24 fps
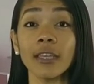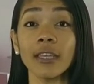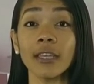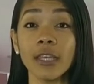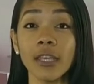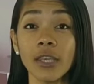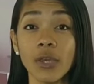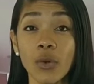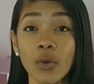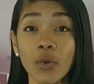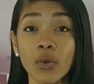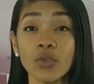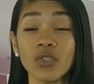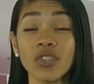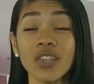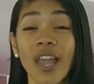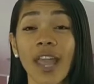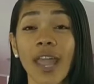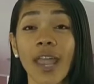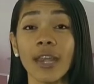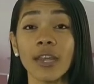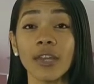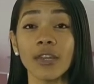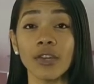use
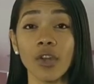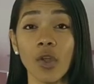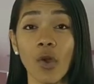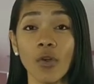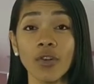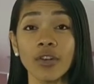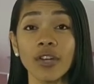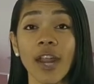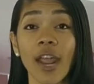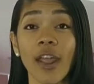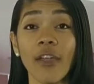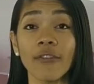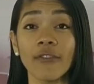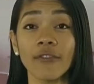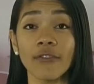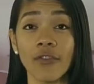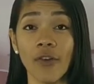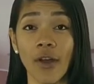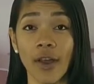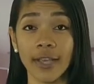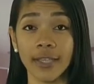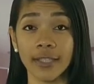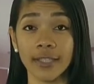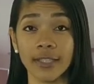a
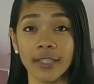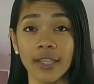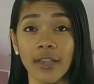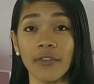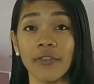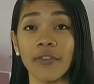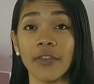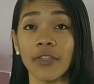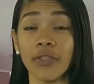non-abrasive